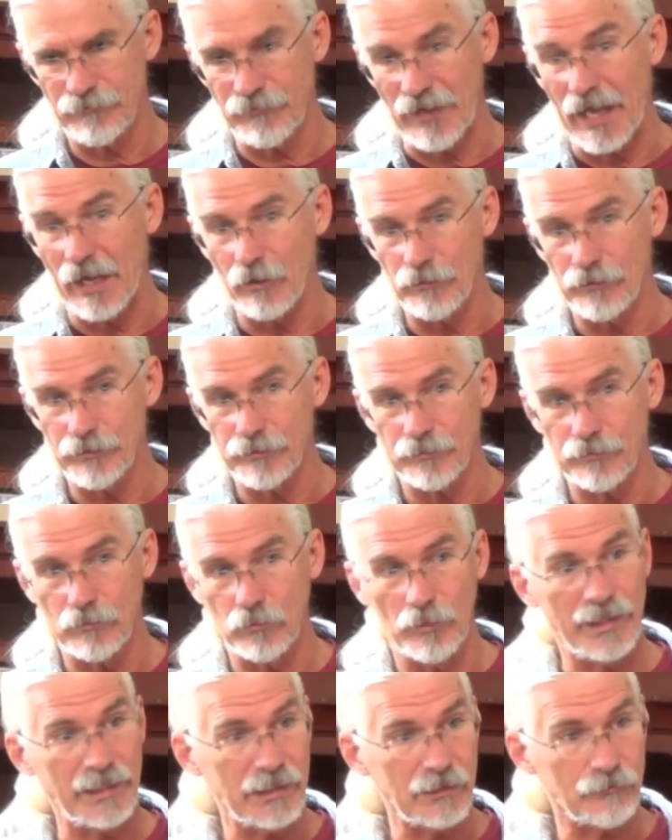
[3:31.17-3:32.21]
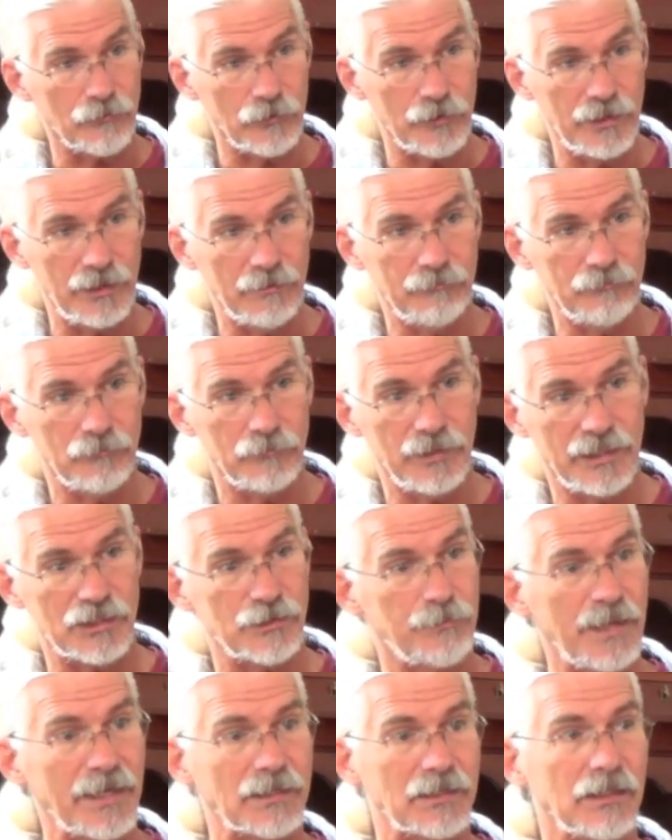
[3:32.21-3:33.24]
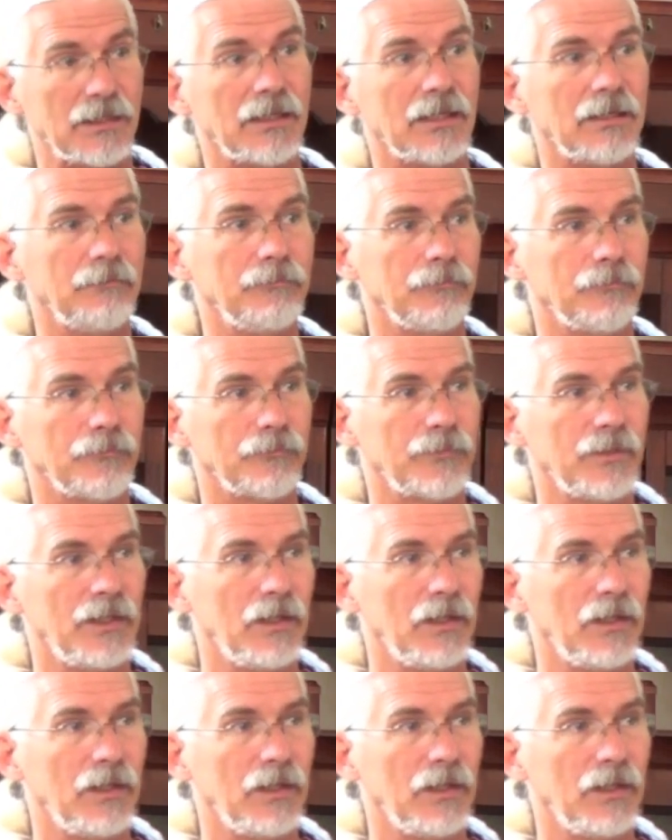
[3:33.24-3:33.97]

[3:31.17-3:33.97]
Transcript: found waiting for him, expecting him,